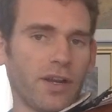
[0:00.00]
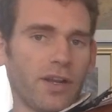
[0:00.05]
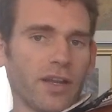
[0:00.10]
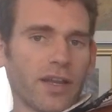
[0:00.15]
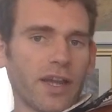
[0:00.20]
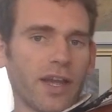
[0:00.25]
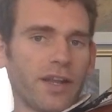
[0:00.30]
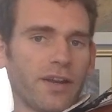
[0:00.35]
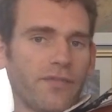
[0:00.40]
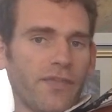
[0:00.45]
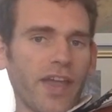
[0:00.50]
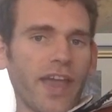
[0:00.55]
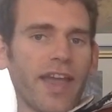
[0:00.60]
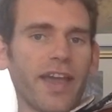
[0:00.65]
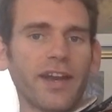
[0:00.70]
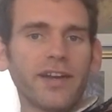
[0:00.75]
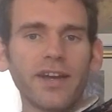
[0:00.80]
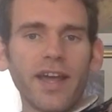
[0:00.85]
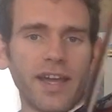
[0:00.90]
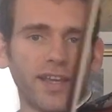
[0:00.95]
kind of
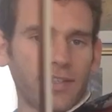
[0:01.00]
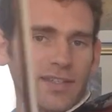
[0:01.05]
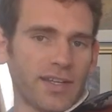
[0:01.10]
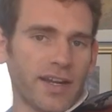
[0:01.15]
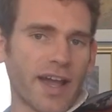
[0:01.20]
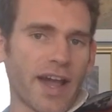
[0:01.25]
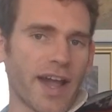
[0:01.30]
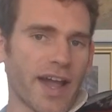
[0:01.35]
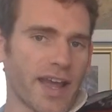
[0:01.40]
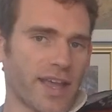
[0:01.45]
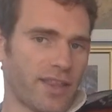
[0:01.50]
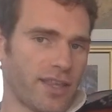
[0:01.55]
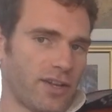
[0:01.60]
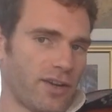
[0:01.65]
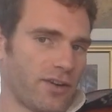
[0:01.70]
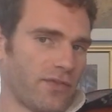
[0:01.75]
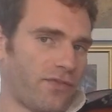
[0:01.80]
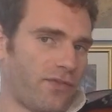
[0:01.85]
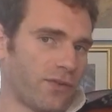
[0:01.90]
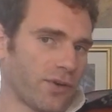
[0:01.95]
hand nice and high that
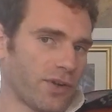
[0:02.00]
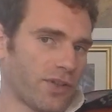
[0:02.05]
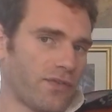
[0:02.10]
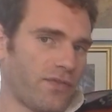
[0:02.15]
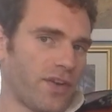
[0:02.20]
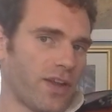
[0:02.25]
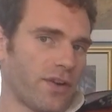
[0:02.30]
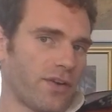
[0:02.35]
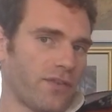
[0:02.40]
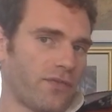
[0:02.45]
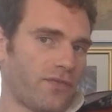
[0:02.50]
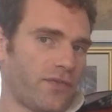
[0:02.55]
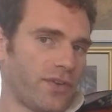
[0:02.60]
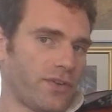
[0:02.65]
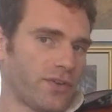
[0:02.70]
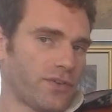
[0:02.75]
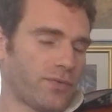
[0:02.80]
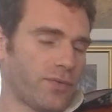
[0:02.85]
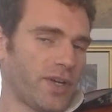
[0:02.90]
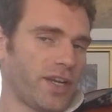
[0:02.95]
your 4th finger
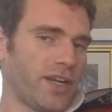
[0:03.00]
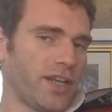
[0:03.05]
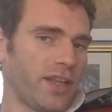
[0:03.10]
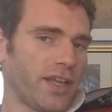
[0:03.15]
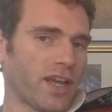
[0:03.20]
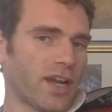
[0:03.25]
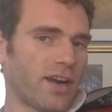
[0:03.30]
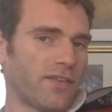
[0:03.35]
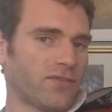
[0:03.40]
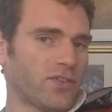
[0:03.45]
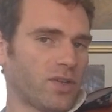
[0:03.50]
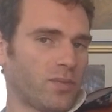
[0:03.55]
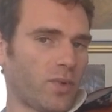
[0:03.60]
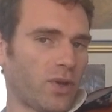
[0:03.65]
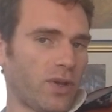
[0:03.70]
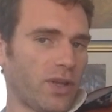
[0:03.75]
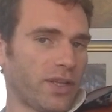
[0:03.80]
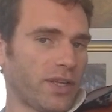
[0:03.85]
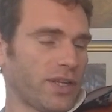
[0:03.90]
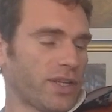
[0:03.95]
feels really
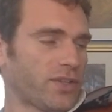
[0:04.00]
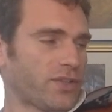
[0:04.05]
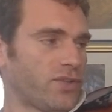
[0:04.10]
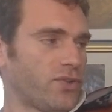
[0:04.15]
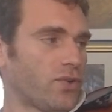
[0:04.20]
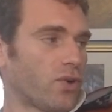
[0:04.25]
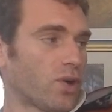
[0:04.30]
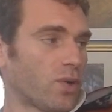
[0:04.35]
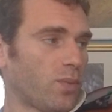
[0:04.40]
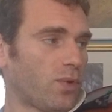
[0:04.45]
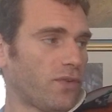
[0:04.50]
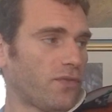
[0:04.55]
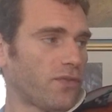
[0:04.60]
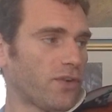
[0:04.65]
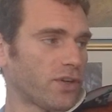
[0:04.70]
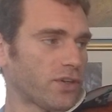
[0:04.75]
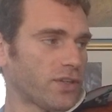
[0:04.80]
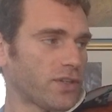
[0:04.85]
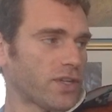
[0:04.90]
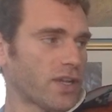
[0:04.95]
comfortable in its normal
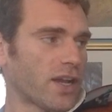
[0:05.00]
first,